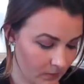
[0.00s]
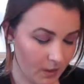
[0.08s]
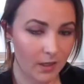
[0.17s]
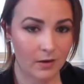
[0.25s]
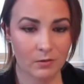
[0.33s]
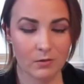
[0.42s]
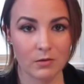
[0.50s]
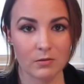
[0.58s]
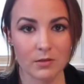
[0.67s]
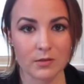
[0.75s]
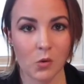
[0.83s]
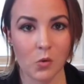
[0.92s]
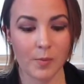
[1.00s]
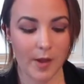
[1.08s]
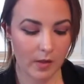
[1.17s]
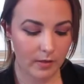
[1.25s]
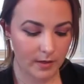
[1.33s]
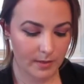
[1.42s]
I don't know, this whole
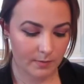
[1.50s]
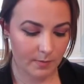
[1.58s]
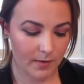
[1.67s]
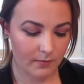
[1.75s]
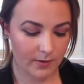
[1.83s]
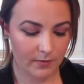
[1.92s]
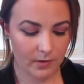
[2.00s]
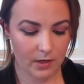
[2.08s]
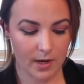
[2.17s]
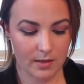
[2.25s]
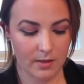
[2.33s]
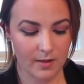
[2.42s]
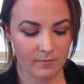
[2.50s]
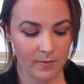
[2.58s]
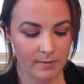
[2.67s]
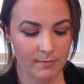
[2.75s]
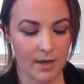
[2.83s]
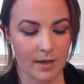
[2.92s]
palette is my favorite. I love
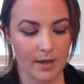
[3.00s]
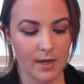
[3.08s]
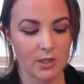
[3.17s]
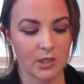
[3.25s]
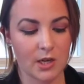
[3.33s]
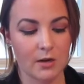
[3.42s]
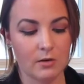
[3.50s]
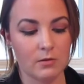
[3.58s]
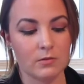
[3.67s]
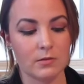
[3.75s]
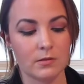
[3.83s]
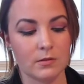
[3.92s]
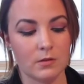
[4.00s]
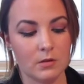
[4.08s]
my MAC eyeshadows.